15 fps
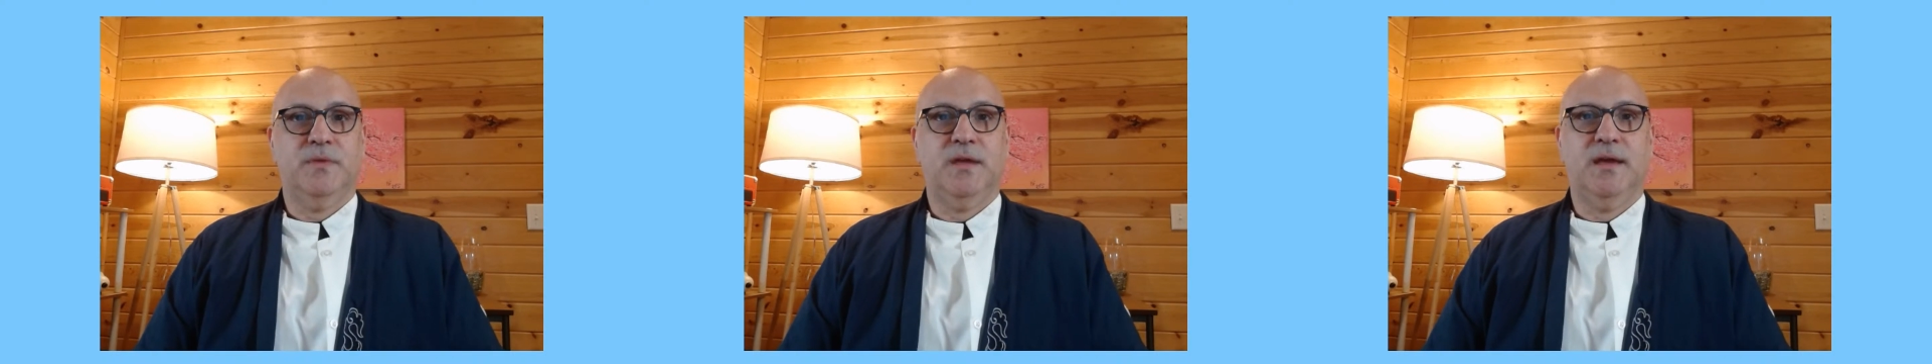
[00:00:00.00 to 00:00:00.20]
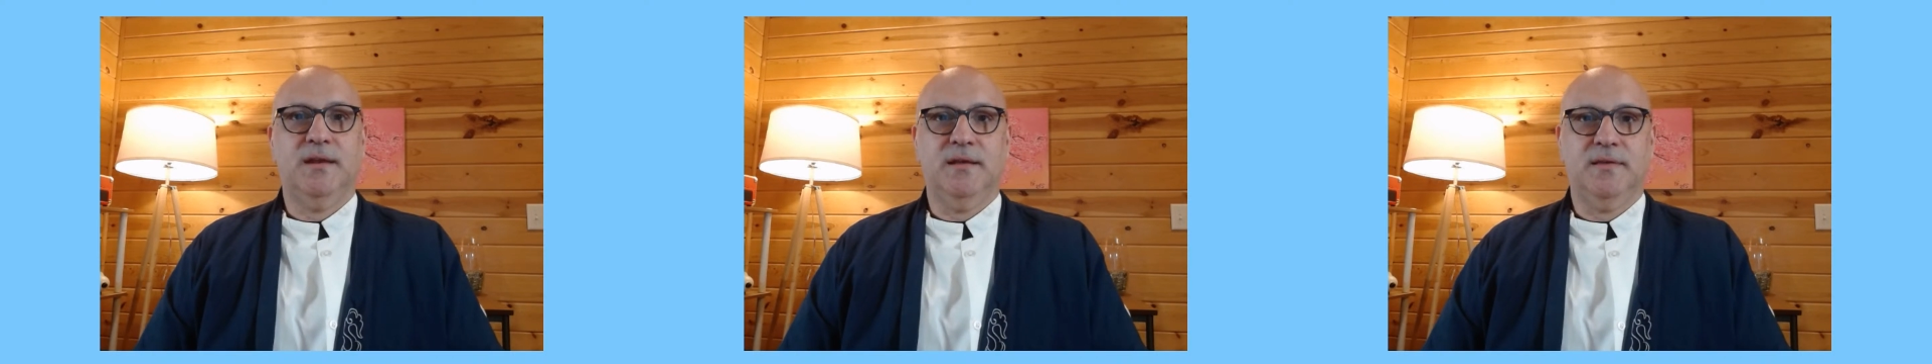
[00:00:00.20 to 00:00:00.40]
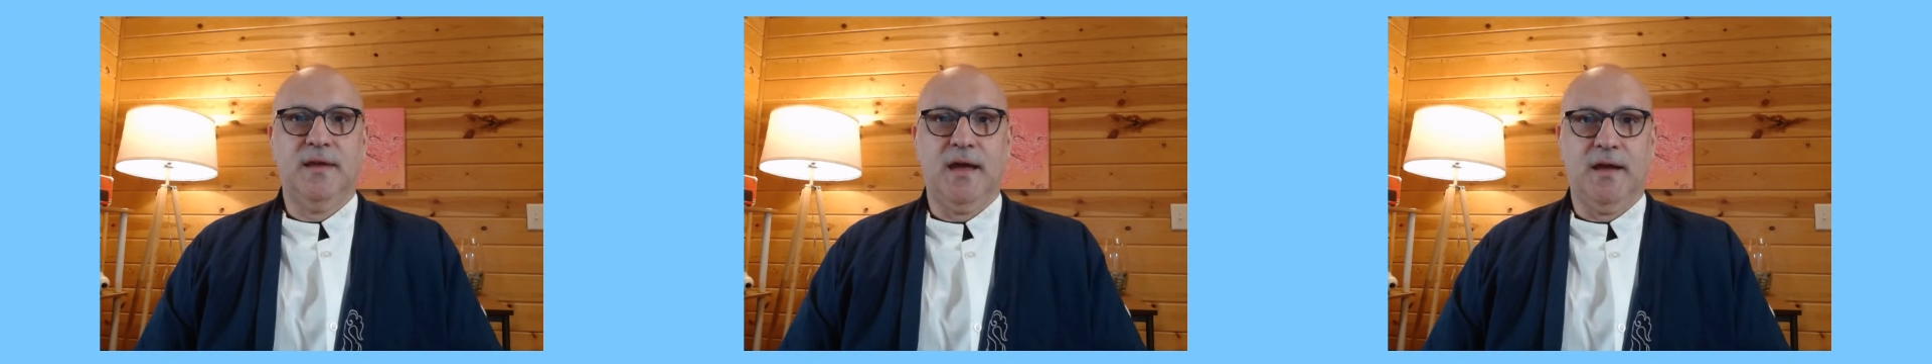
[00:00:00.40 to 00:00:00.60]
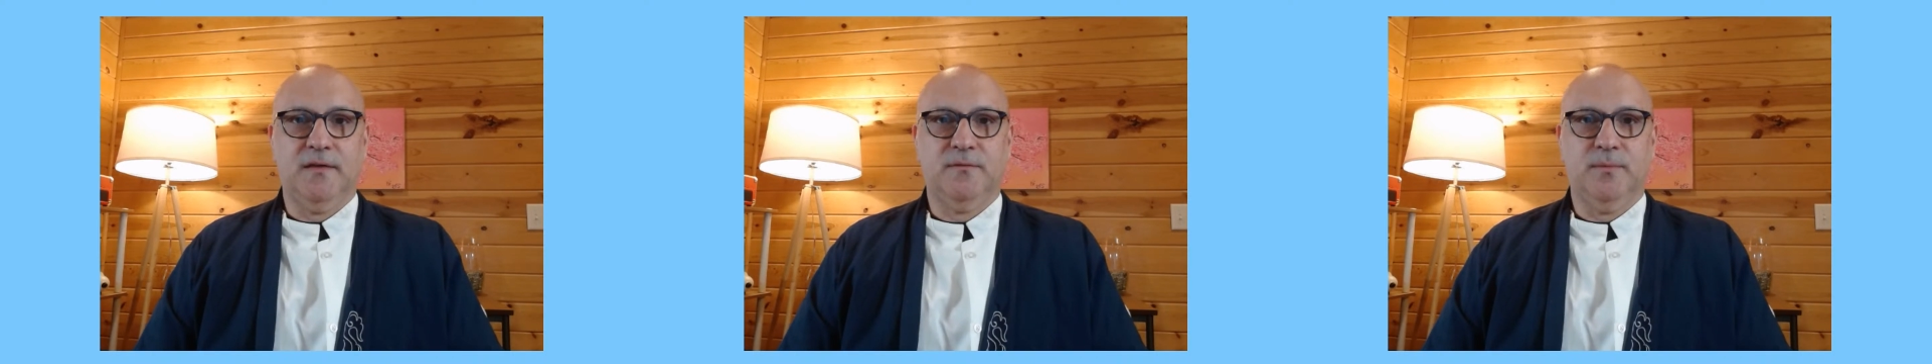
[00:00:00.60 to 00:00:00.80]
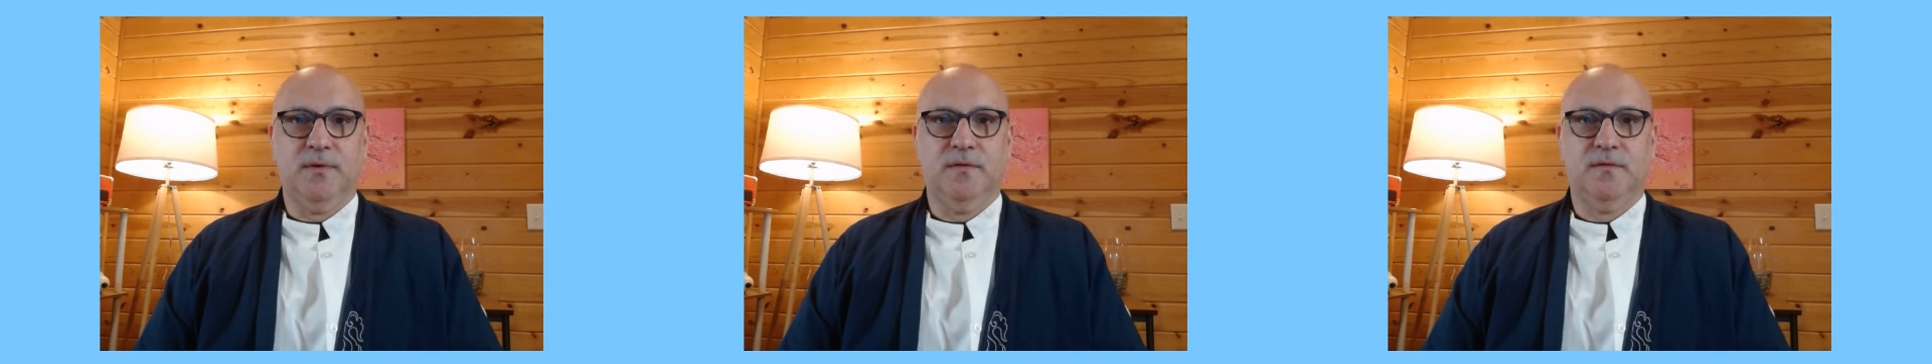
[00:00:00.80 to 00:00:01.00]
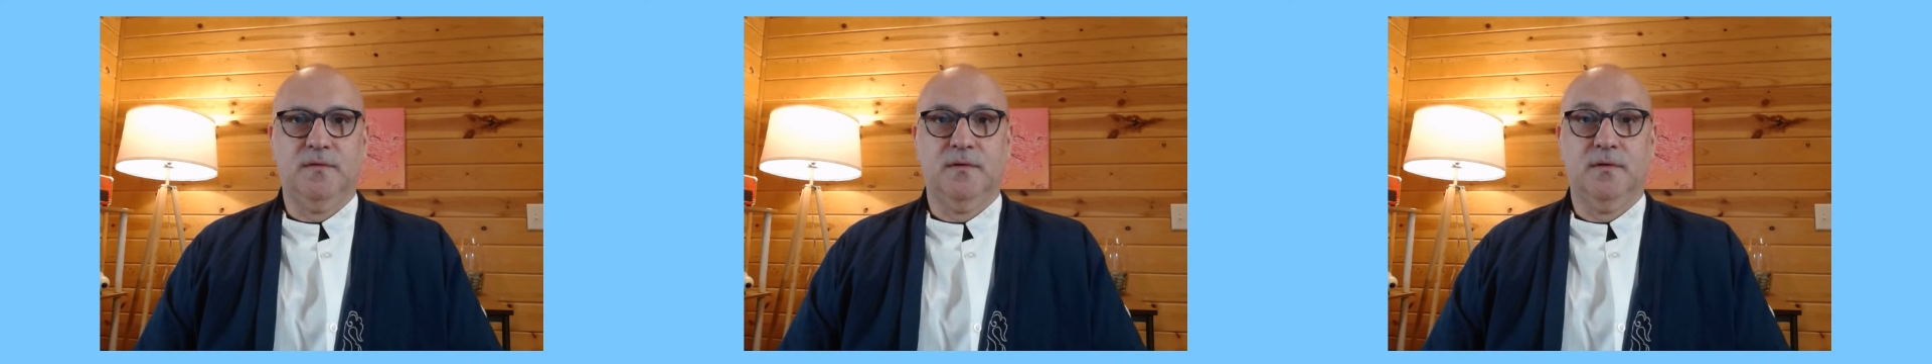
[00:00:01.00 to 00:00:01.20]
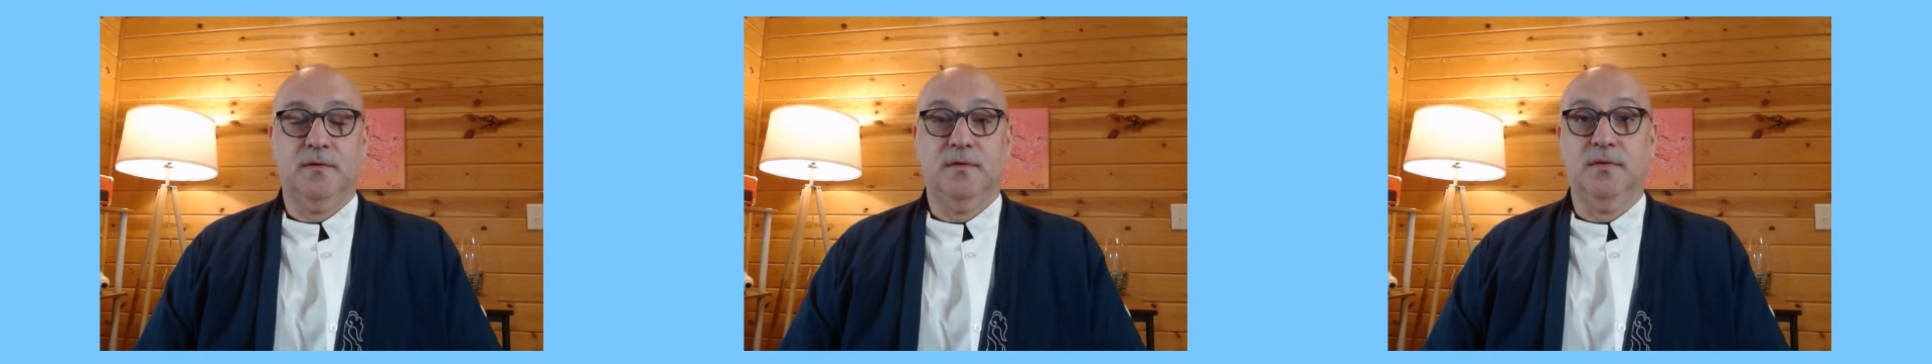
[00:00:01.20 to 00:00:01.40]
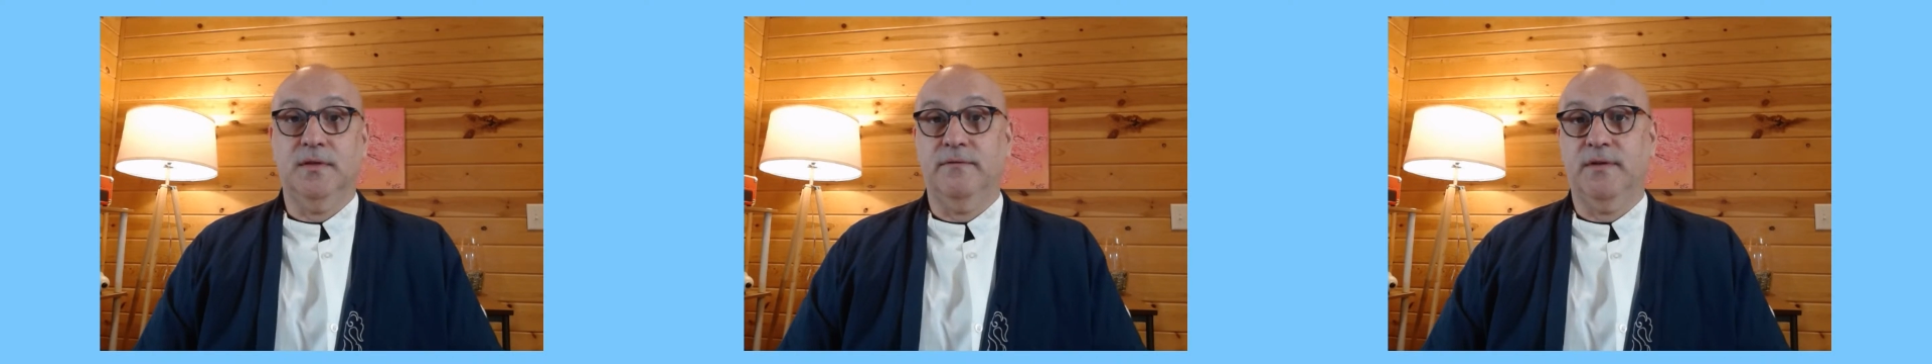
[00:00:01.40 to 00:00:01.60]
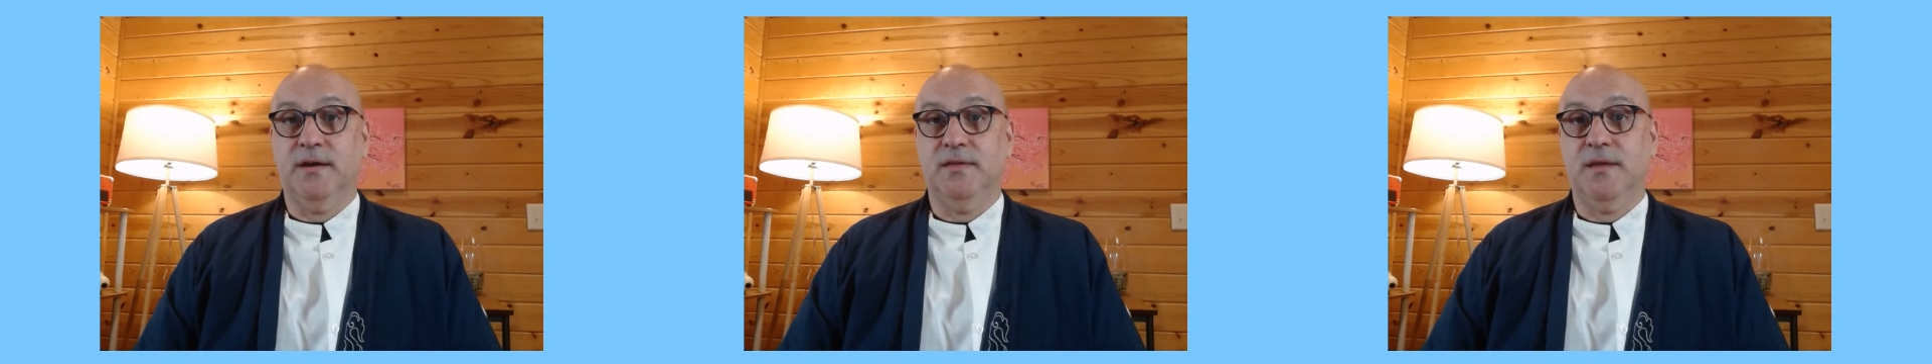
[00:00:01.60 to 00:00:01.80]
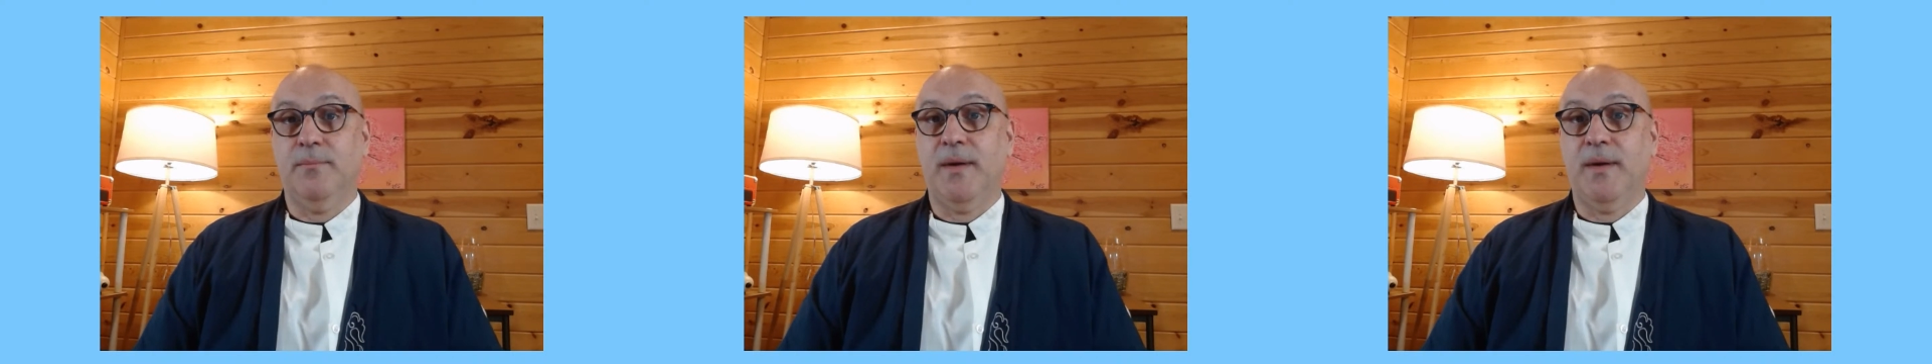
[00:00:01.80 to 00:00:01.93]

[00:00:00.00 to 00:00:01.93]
and attachments, living in the